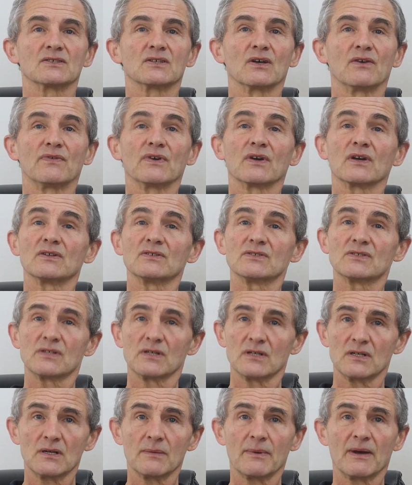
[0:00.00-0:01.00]
So if you're
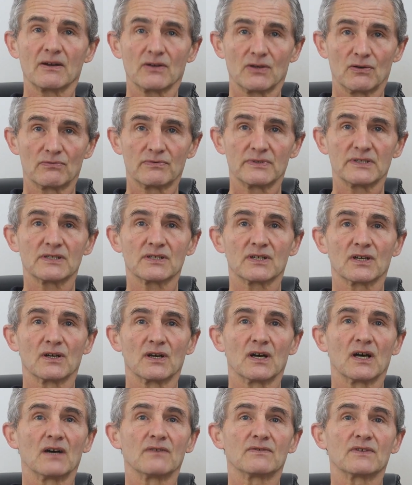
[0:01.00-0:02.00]
concerned about your risk
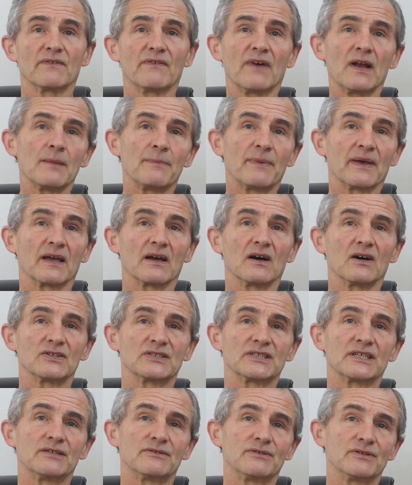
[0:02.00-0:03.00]
of developing
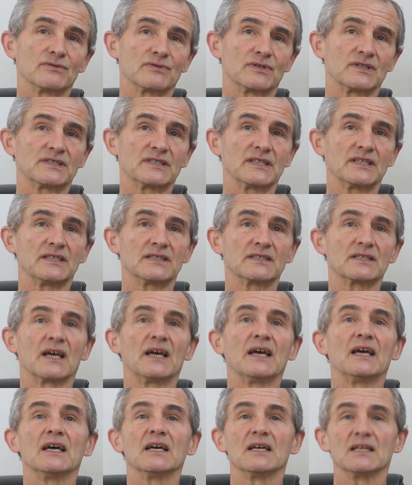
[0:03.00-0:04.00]
arterial disease,
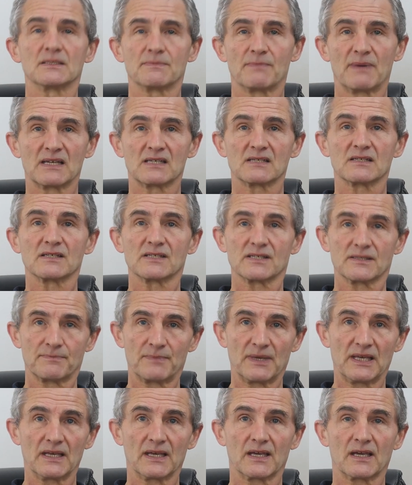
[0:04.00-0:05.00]
it's best to
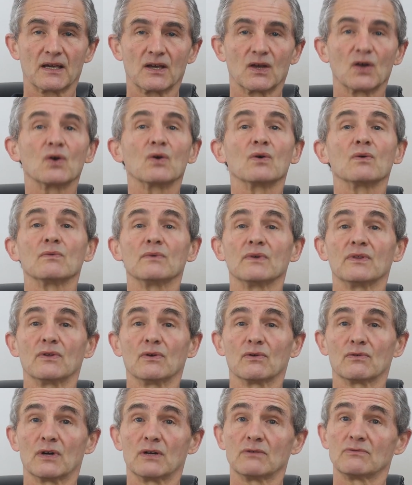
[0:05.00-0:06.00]
speak with
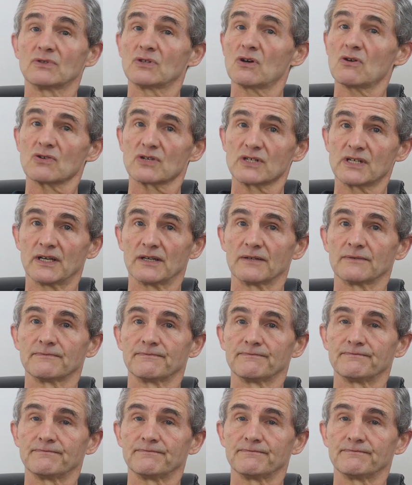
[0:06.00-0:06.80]
your own doctor.